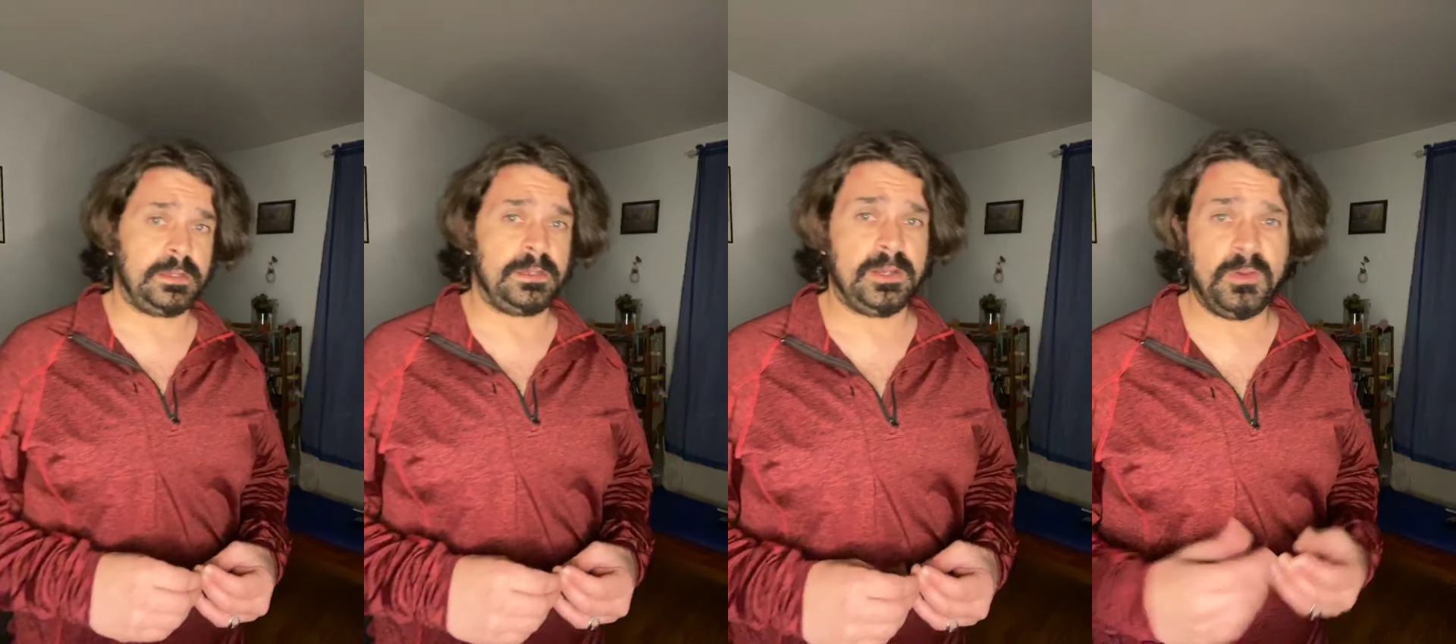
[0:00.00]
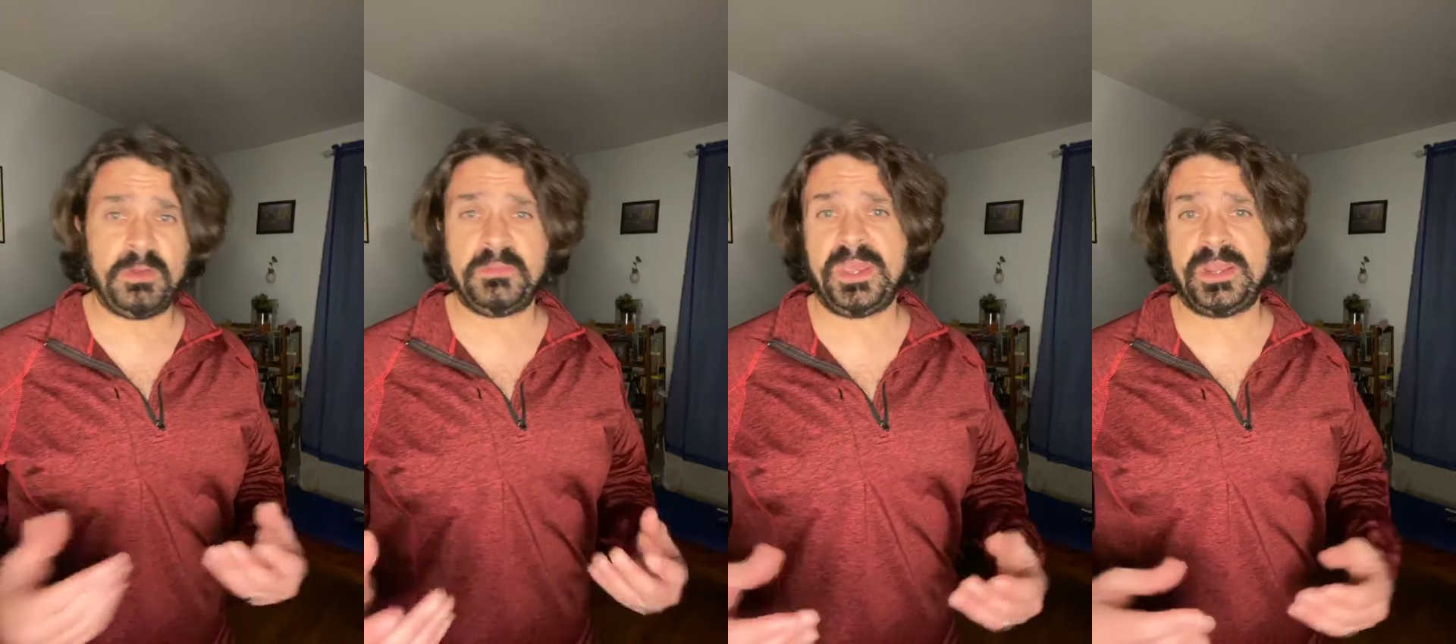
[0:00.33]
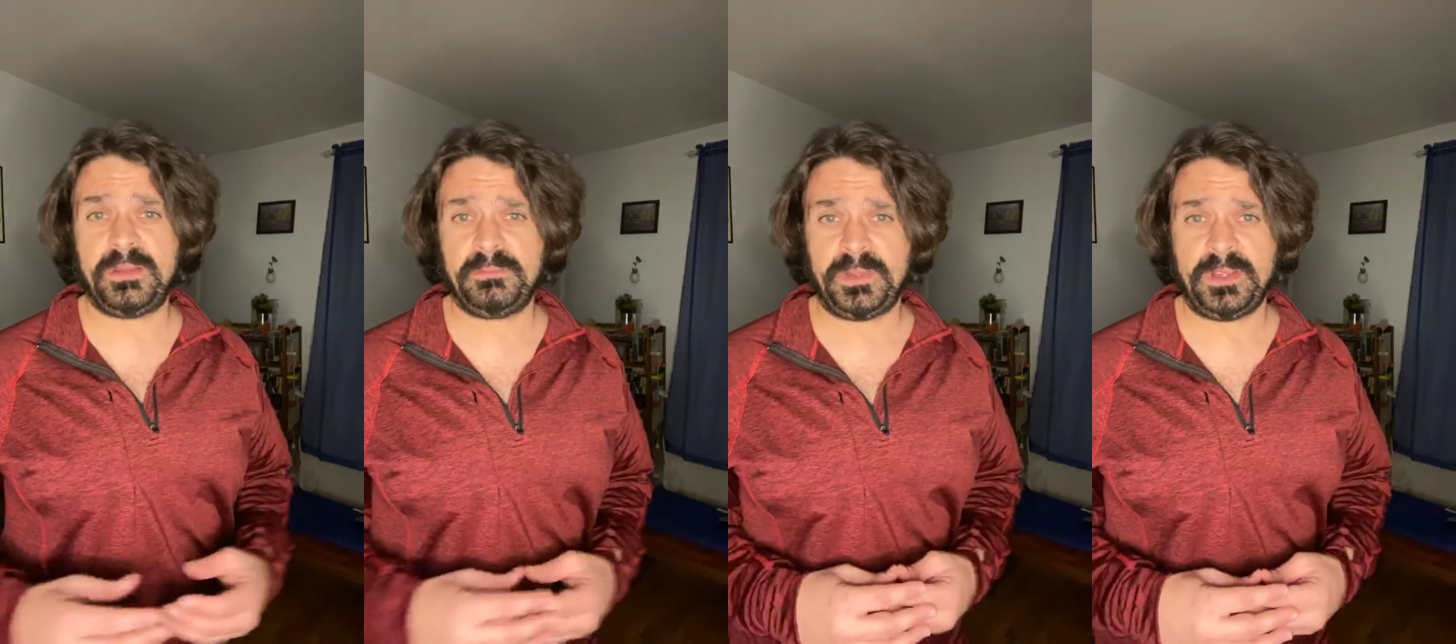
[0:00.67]
You know what, man?
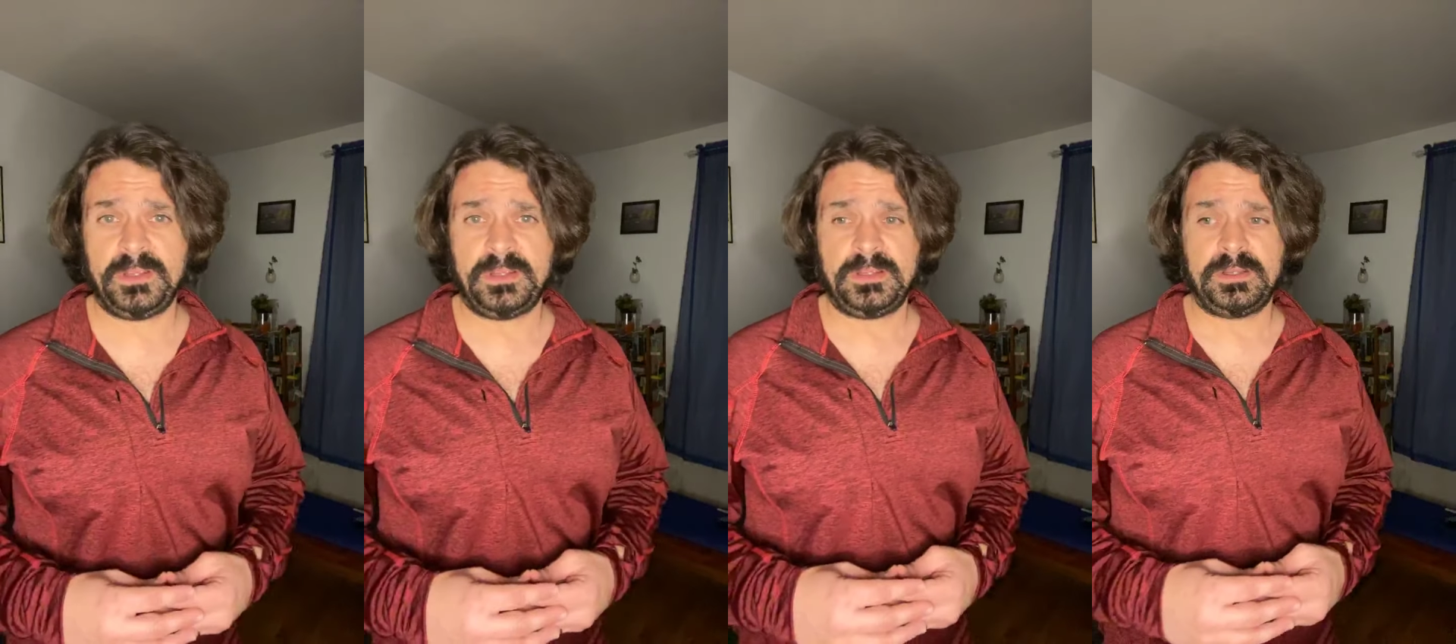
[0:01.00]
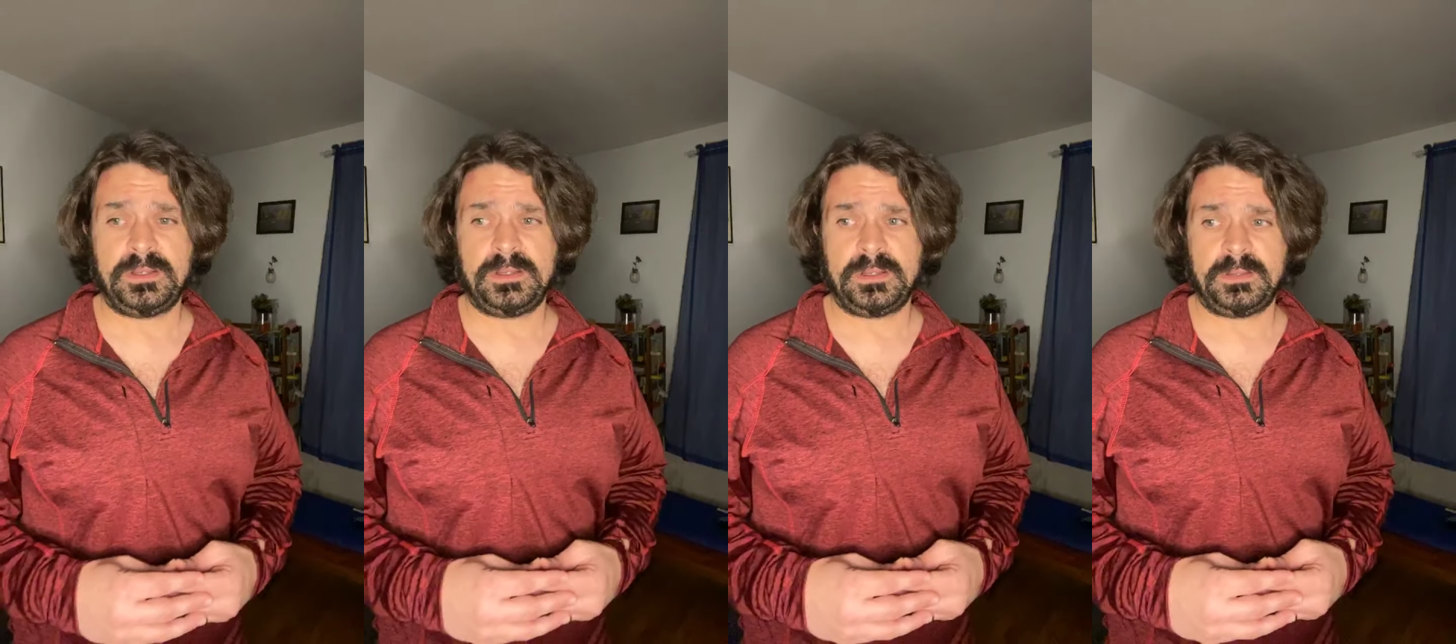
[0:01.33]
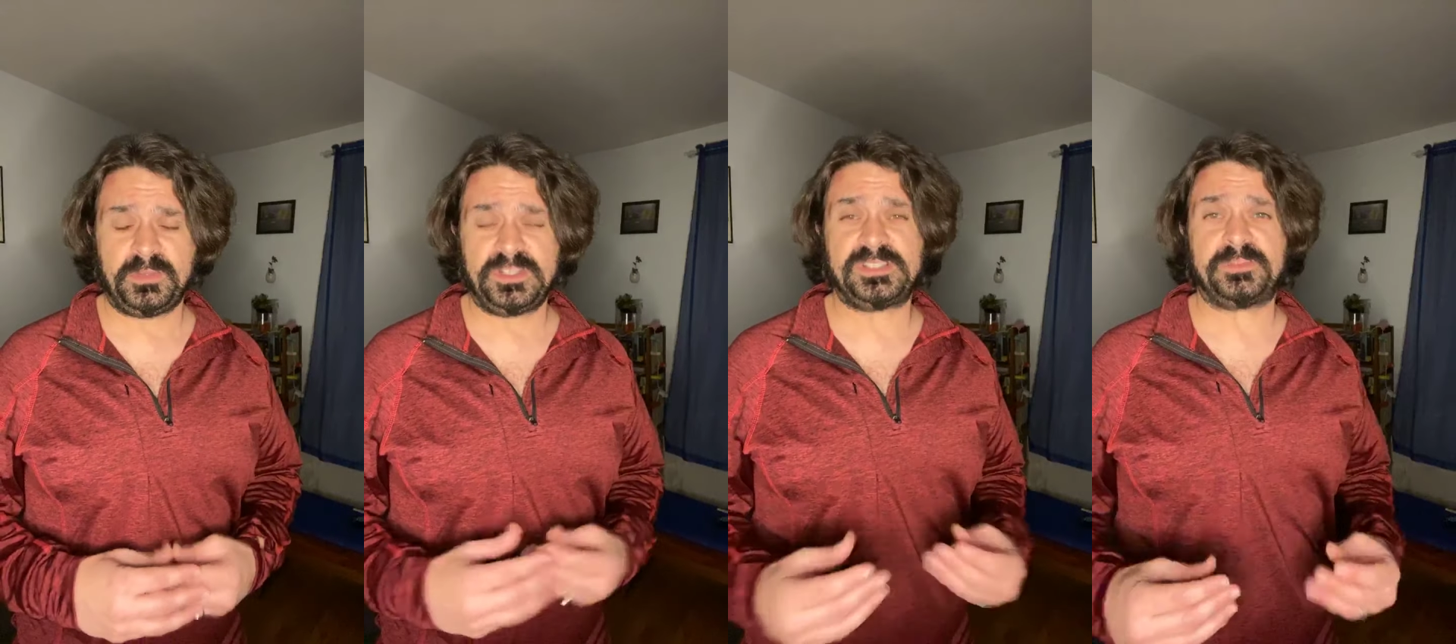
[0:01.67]
I'm
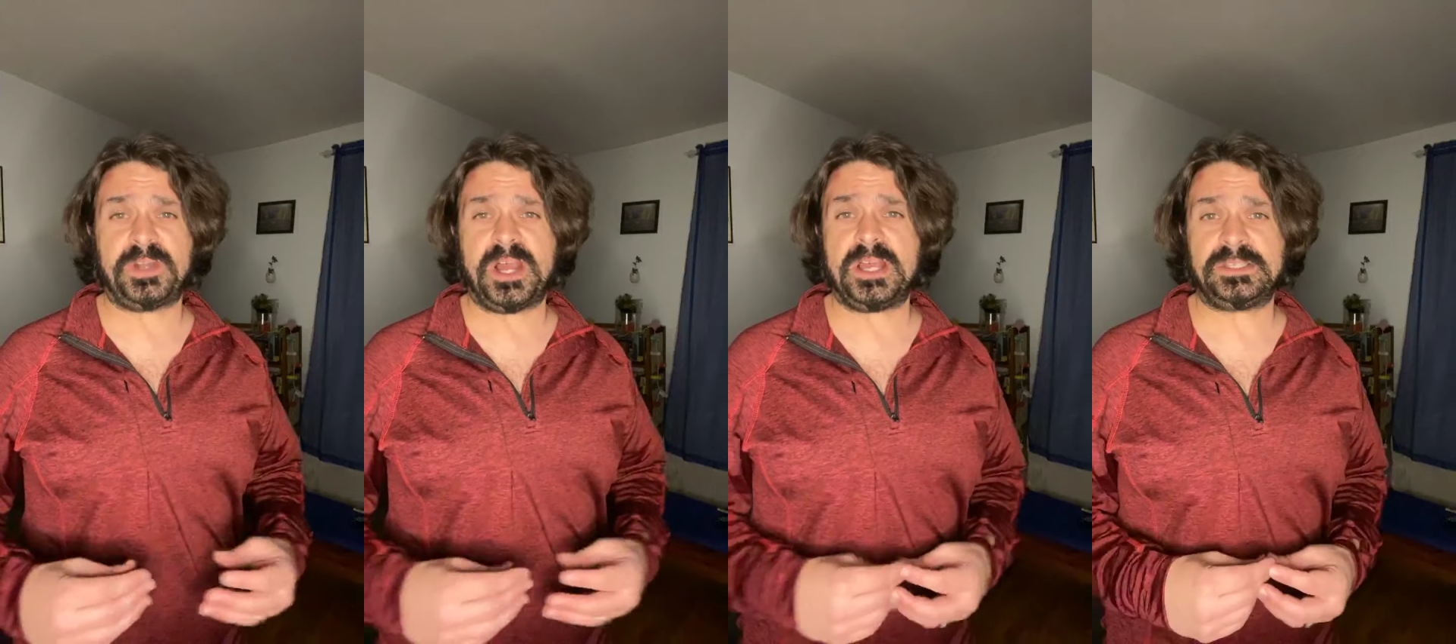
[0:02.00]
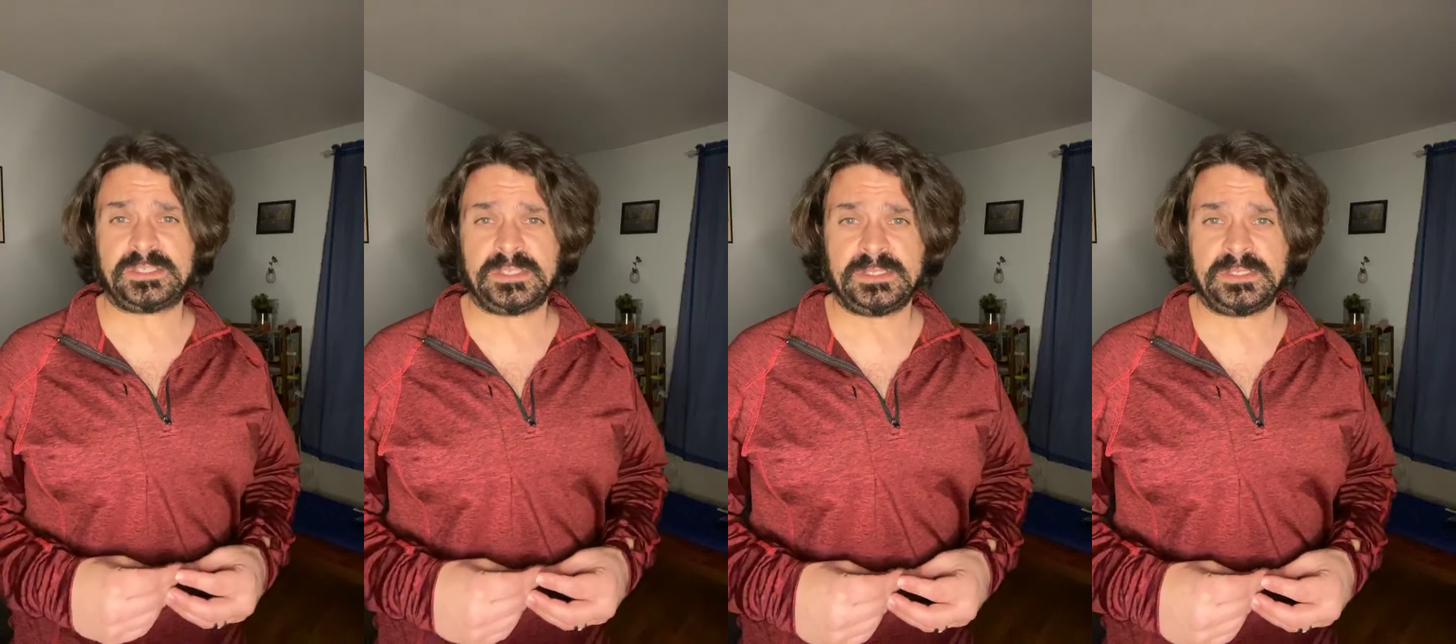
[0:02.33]
pretty surprised.